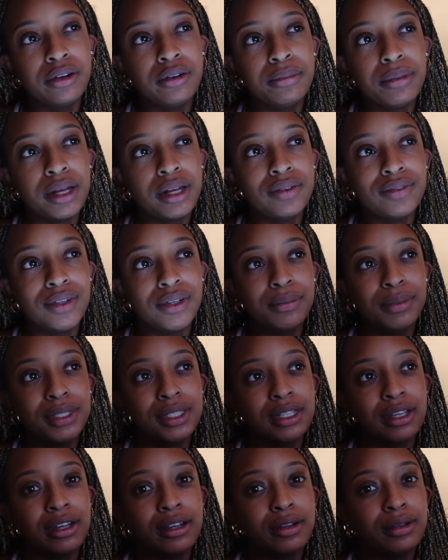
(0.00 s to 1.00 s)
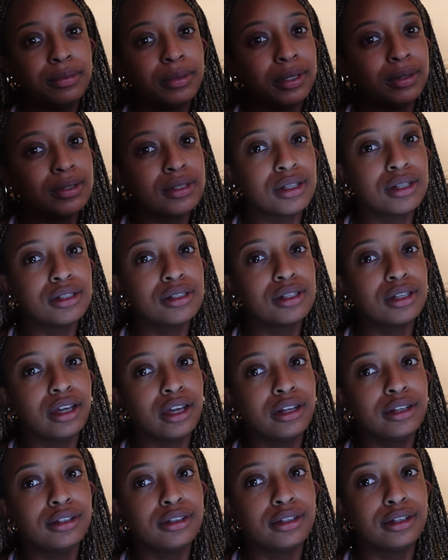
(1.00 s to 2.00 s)
bit of new material, but it was also
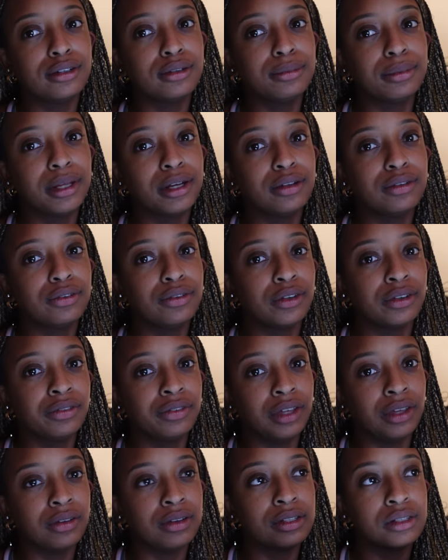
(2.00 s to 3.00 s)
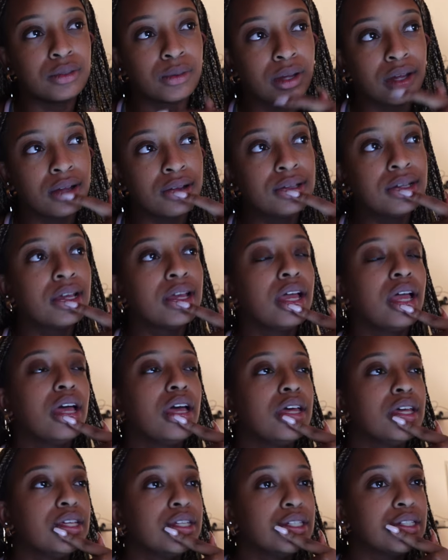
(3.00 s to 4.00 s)
kind of a little bit of review as well.
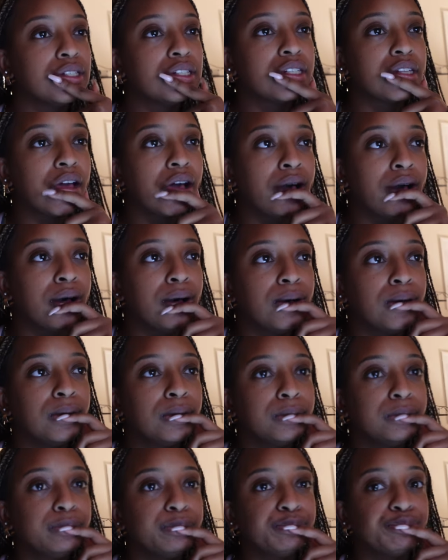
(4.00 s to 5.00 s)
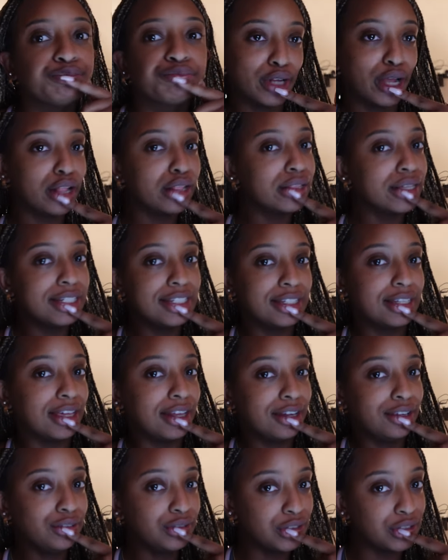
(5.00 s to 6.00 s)
So let's get
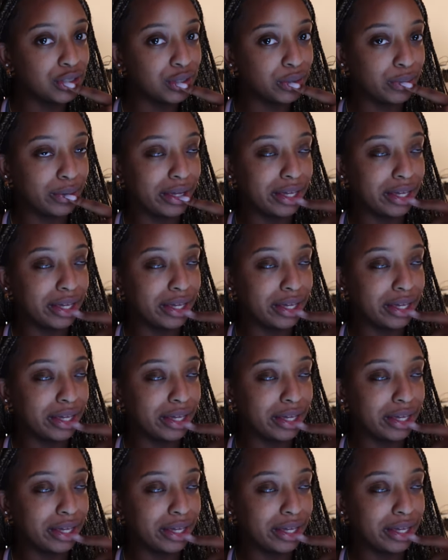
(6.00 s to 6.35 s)
into